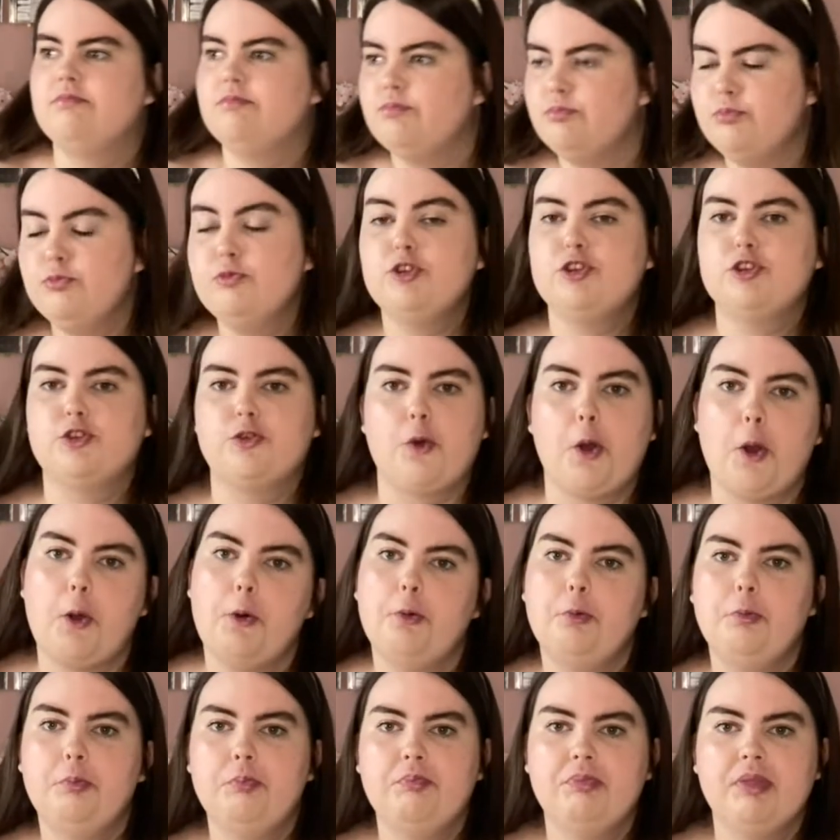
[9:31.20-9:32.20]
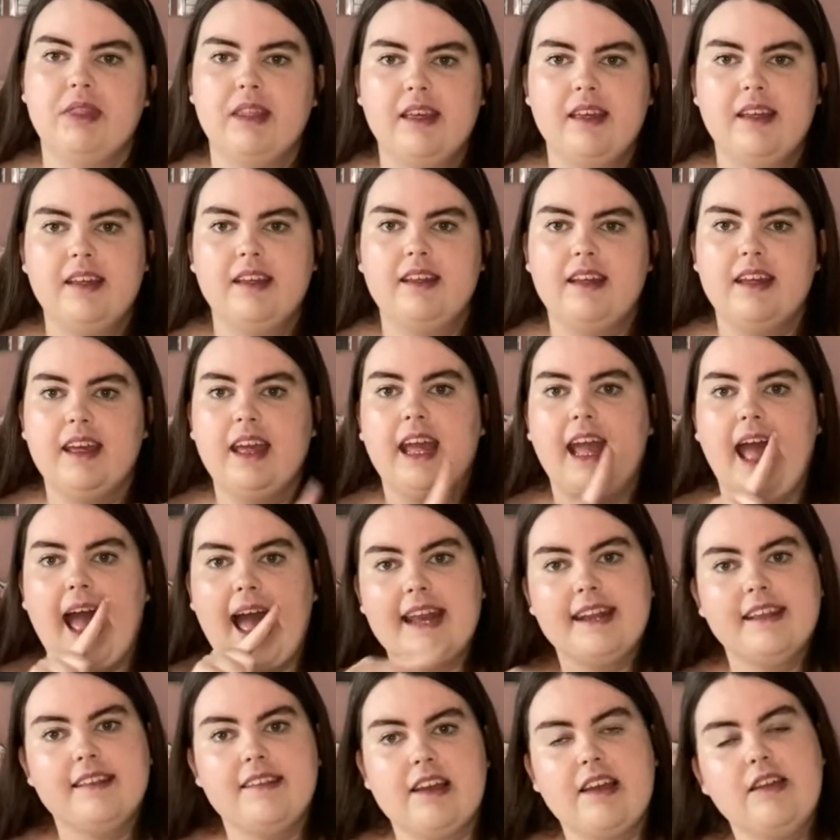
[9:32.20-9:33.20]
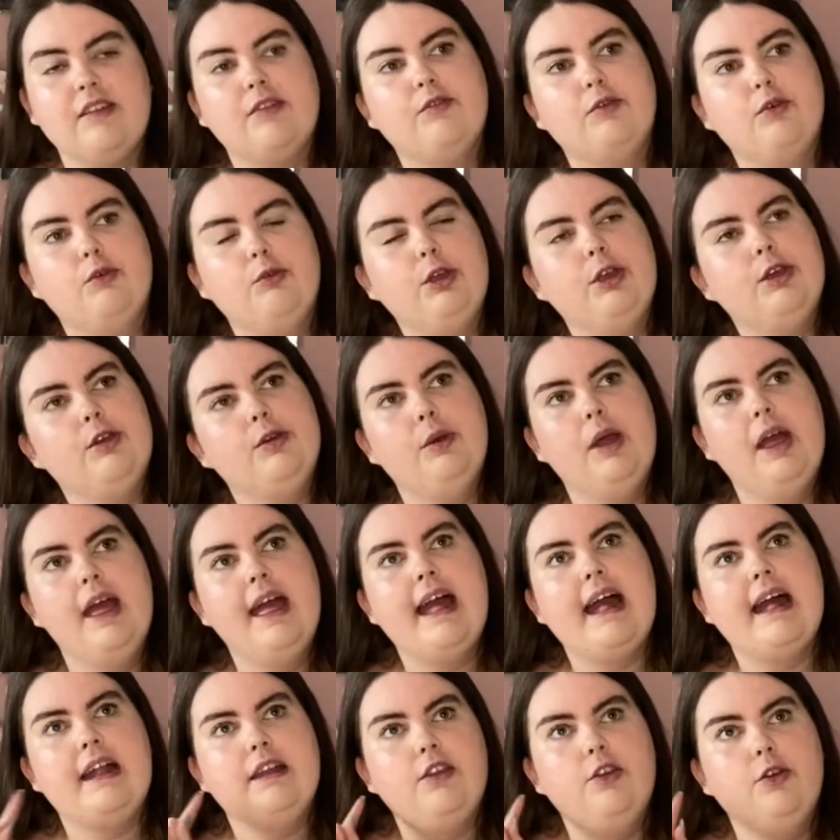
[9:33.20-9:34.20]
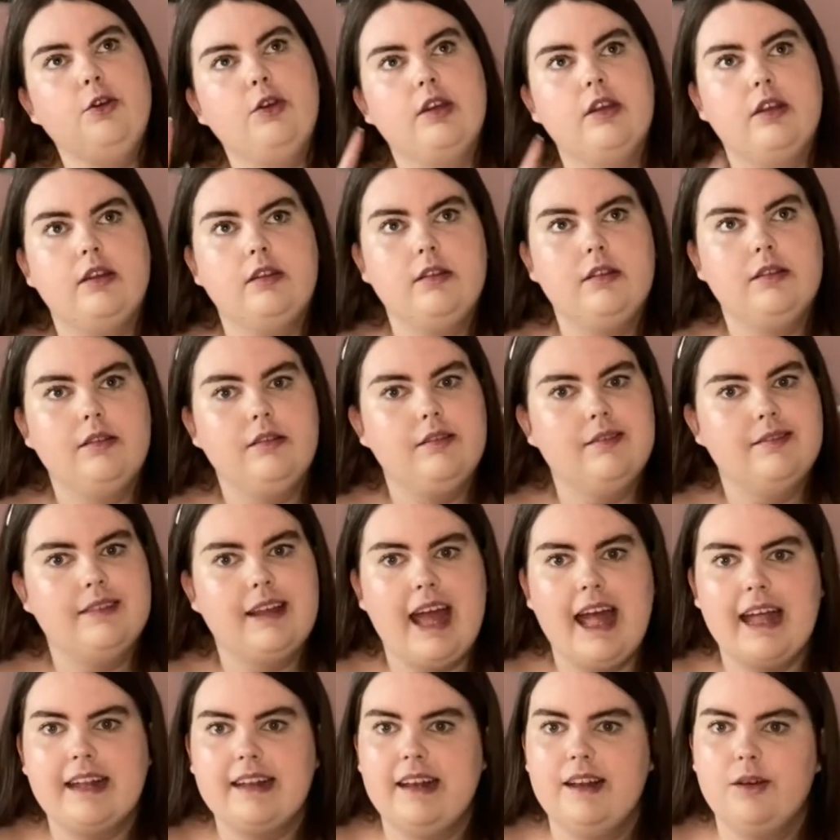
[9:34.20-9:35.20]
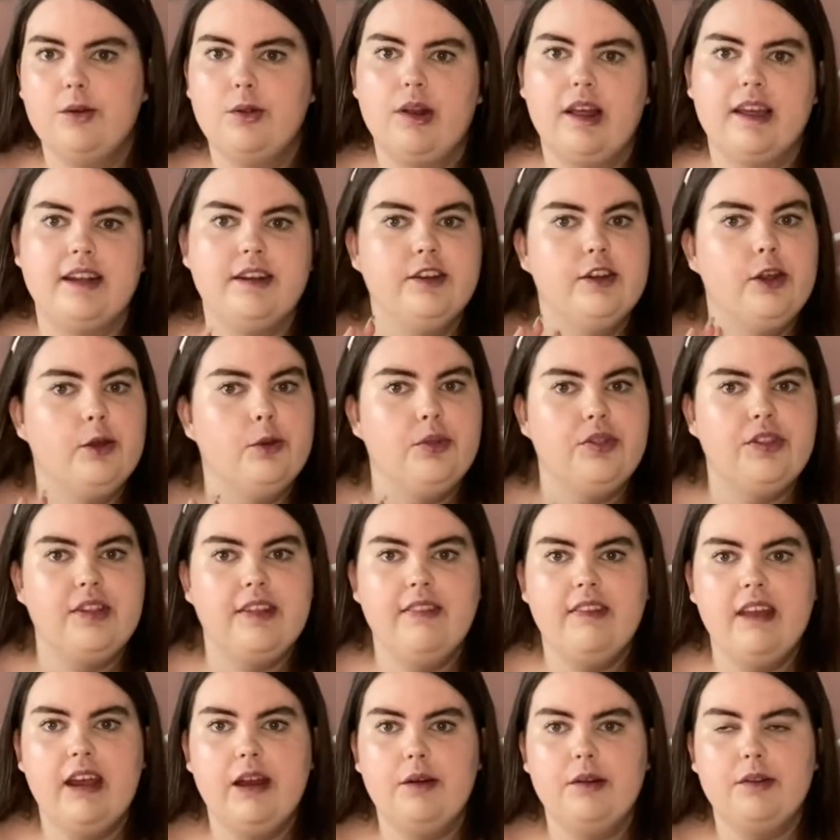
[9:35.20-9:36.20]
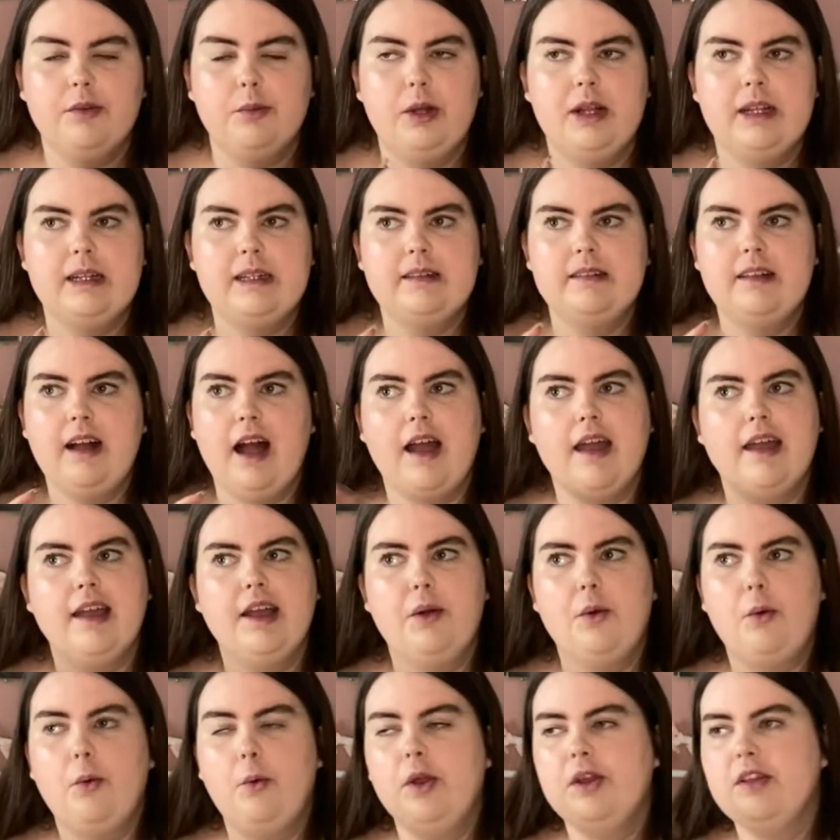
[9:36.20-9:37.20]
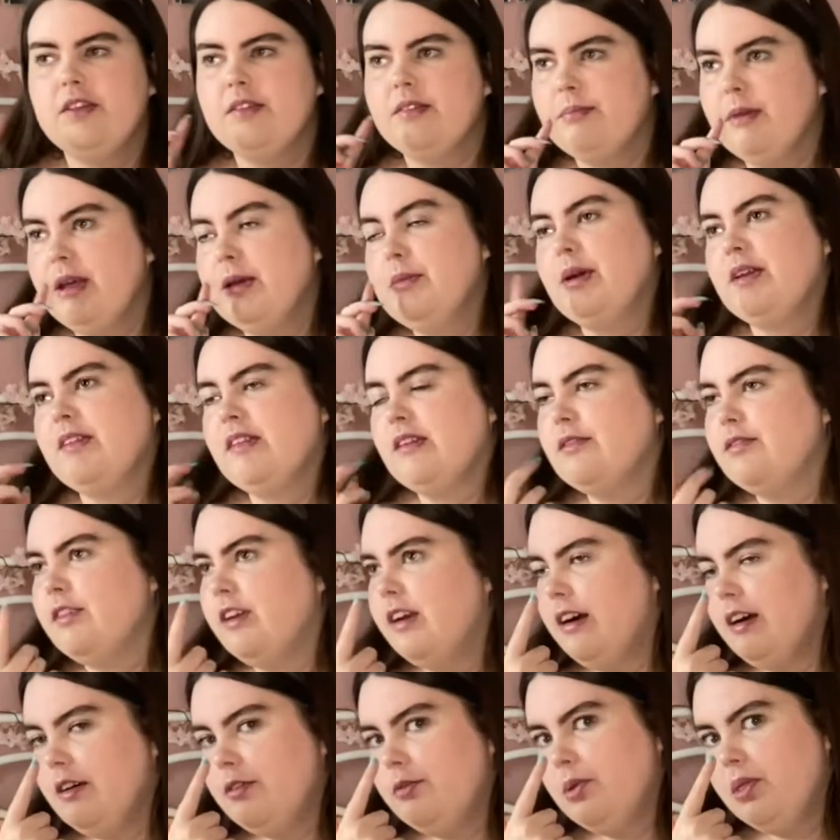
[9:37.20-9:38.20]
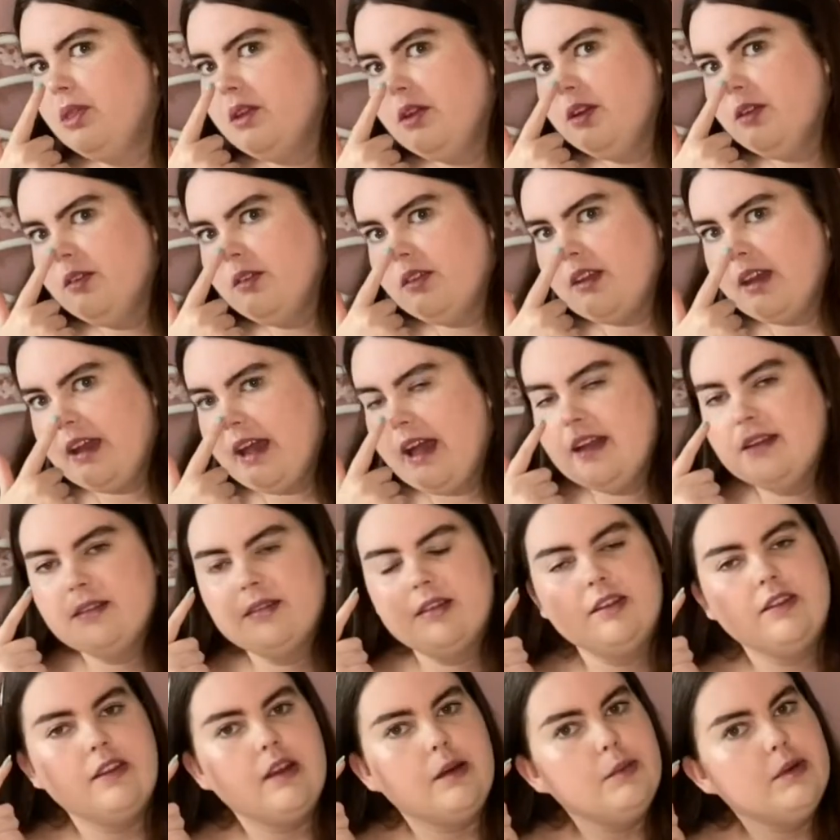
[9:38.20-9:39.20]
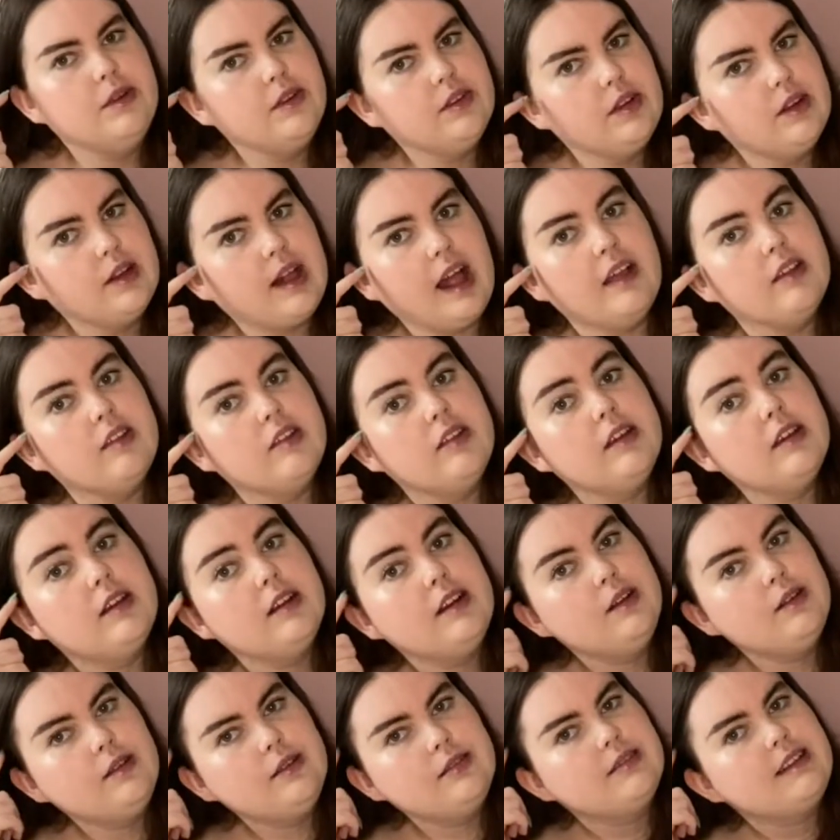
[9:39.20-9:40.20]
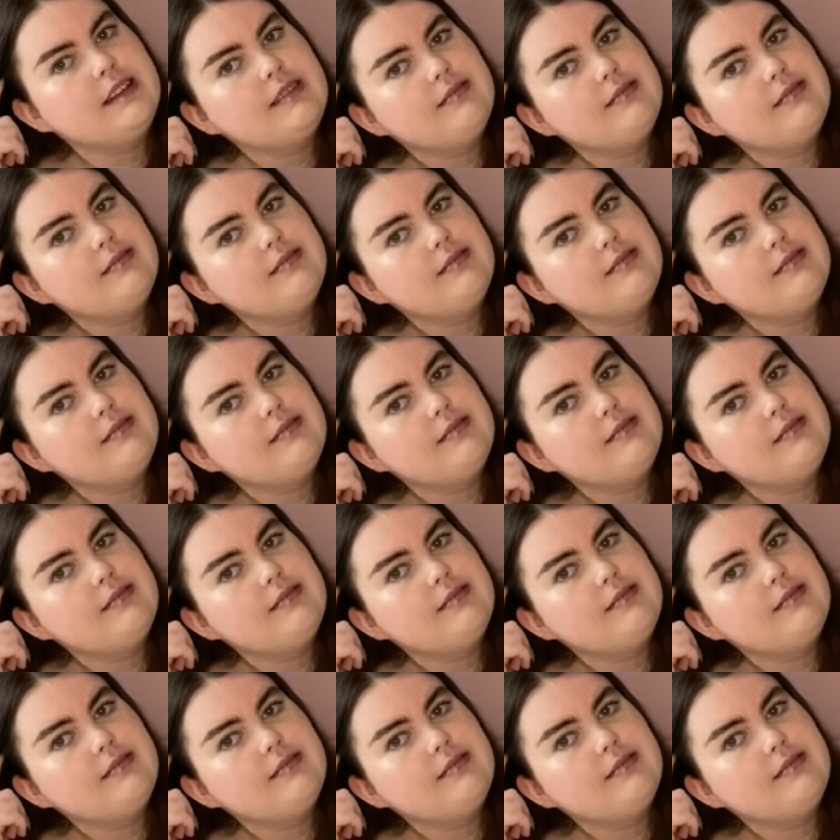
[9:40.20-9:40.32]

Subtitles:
scroll, it annotates for you, and you can add little like notes in there as well. I always make myself laugh with the notes I add because I'm a sarcastic little...